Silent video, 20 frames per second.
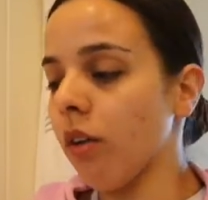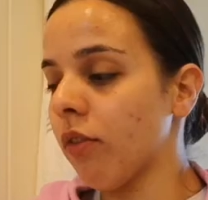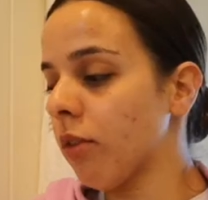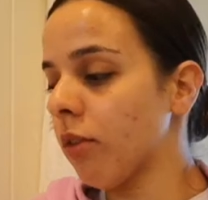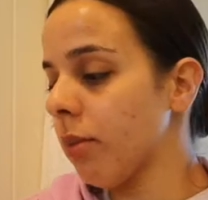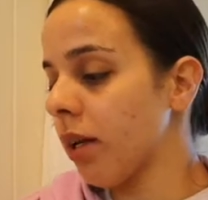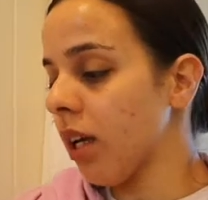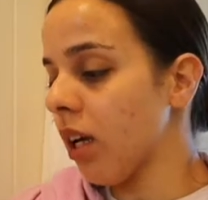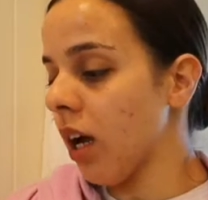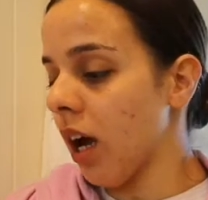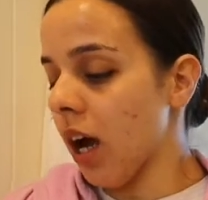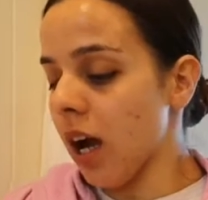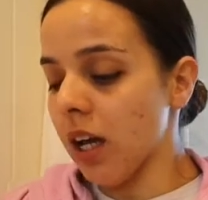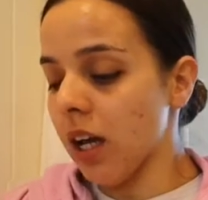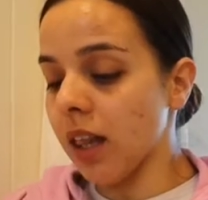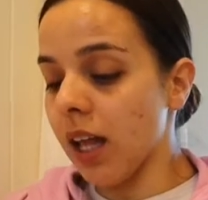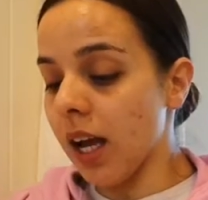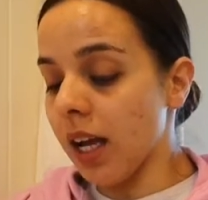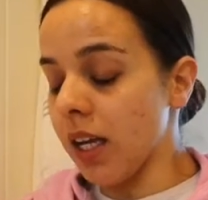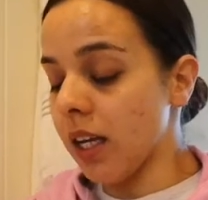for me. I
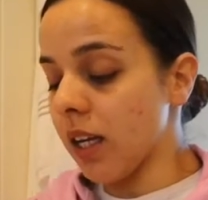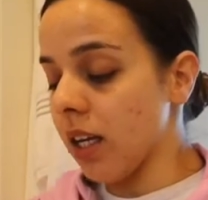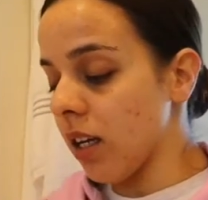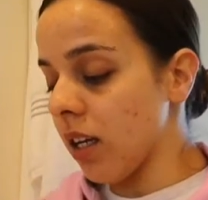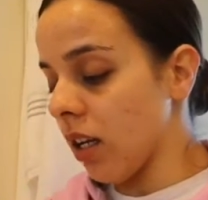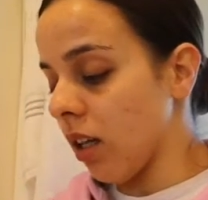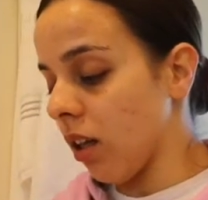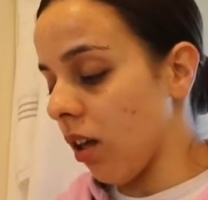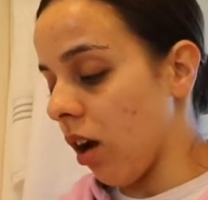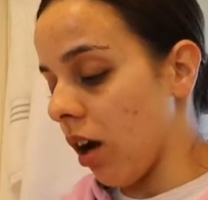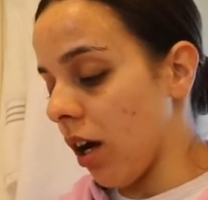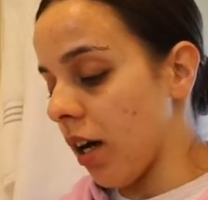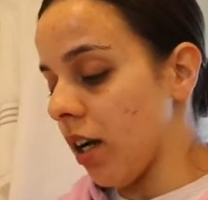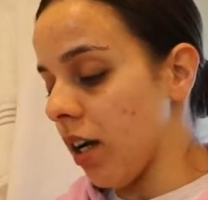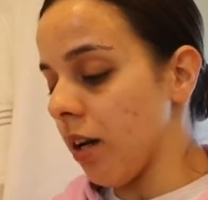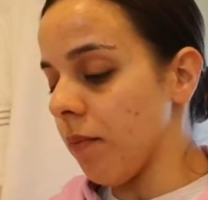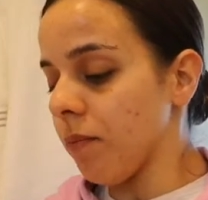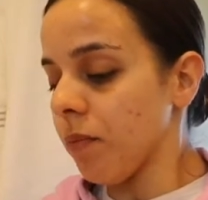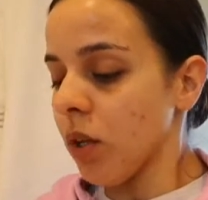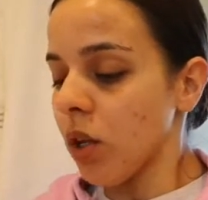like it a
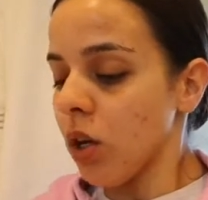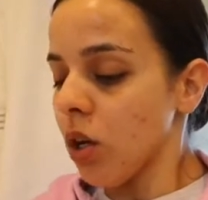lot.